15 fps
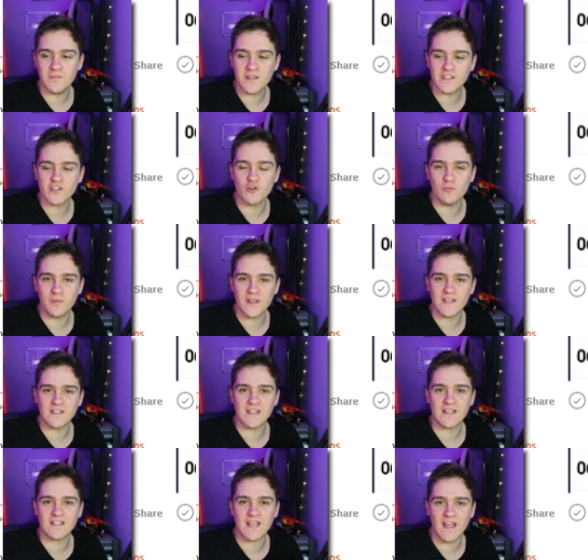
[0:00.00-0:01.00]
Mr.
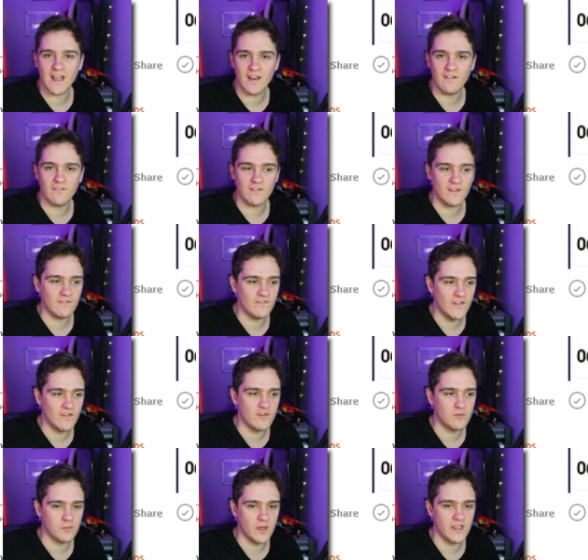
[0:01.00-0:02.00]
Beast has hit the
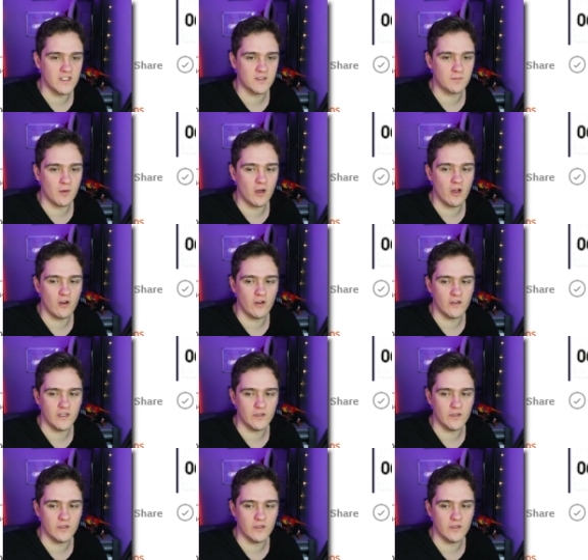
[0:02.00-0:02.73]
fifth place spot on